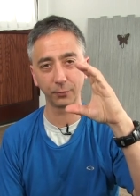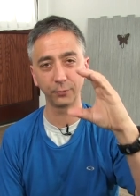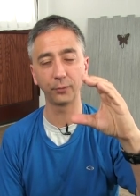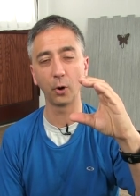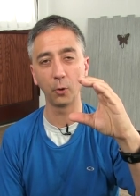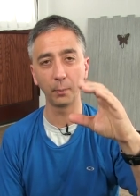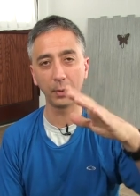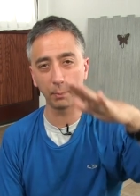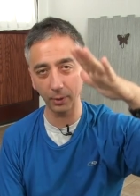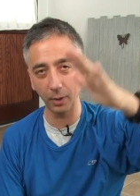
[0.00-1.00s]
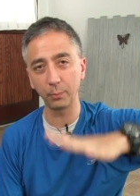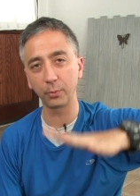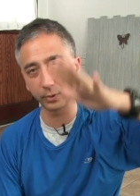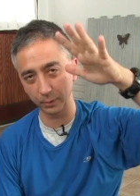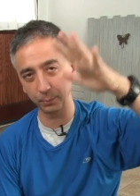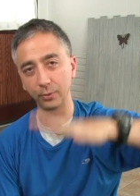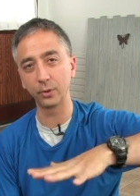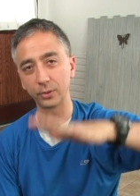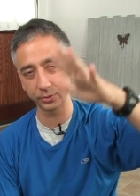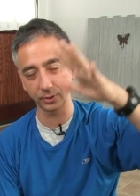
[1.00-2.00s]
foam pump where you
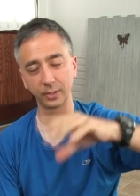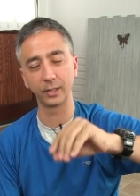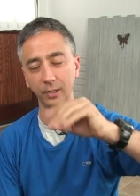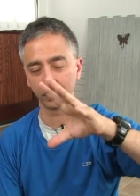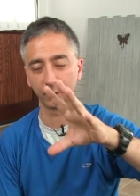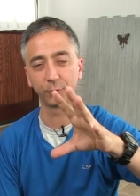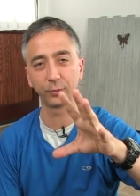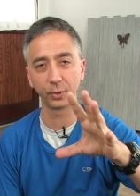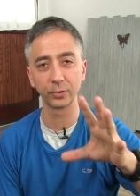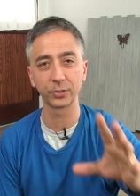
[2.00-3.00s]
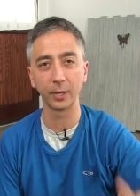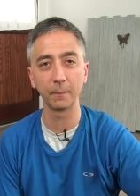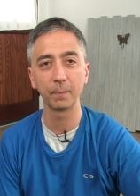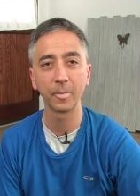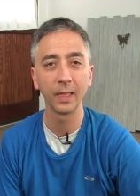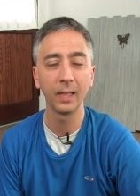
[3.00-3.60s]
push and it, it fills up.